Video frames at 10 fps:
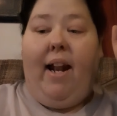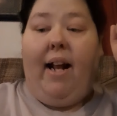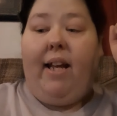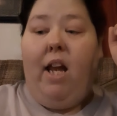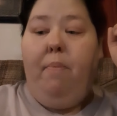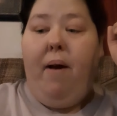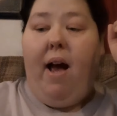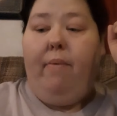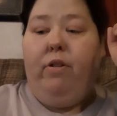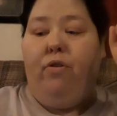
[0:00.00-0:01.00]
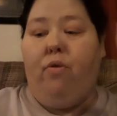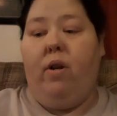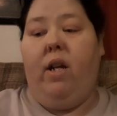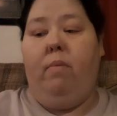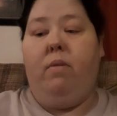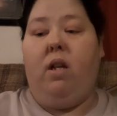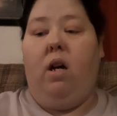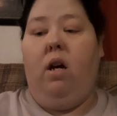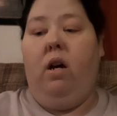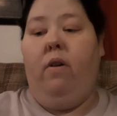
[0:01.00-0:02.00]
keep having dreams
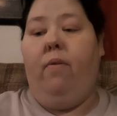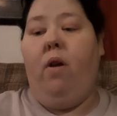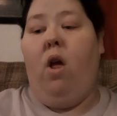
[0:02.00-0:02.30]
of,